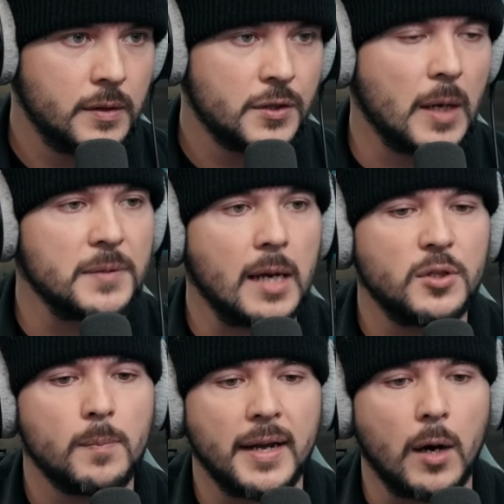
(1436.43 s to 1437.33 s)

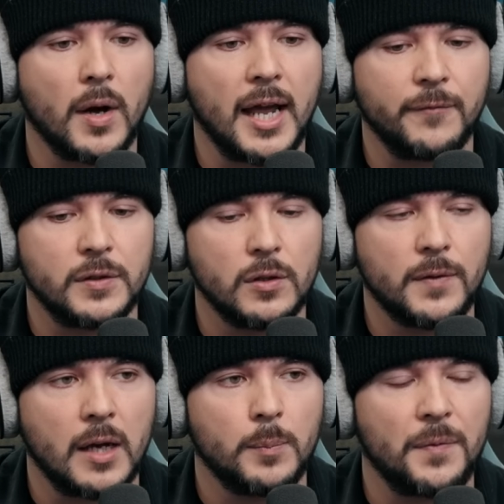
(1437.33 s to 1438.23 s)
Sometimes you may not want to have to do
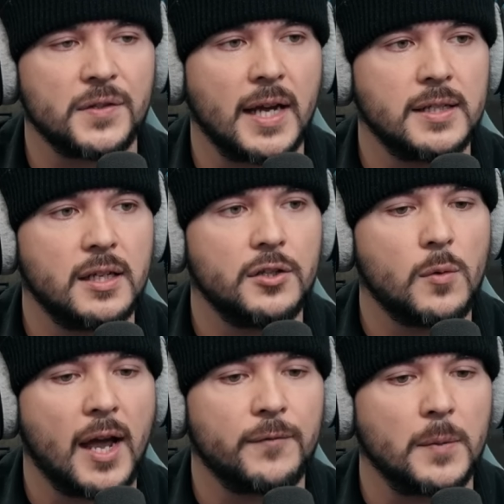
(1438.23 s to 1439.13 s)
them, but this idea
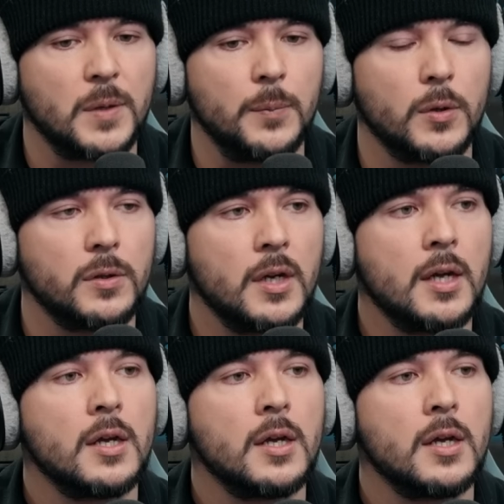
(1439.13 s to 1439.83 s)
you have that people,